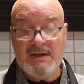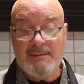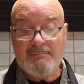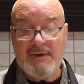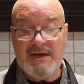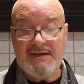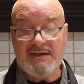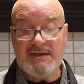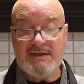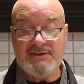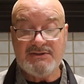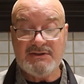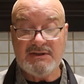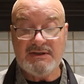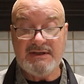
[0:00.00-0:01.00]
might
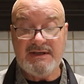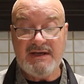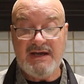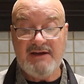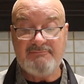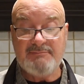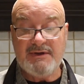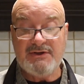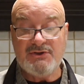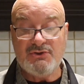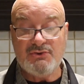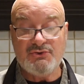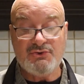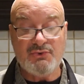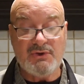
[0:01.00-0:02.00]
easily have been
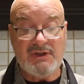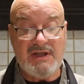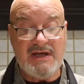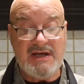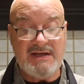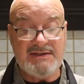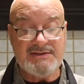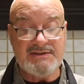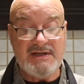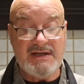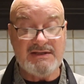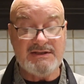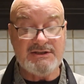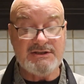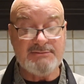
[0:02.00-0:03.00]
neutralized
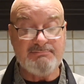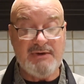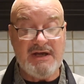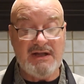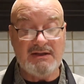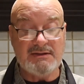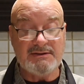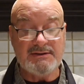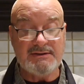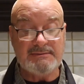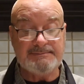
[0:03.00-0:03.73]
and dispelled.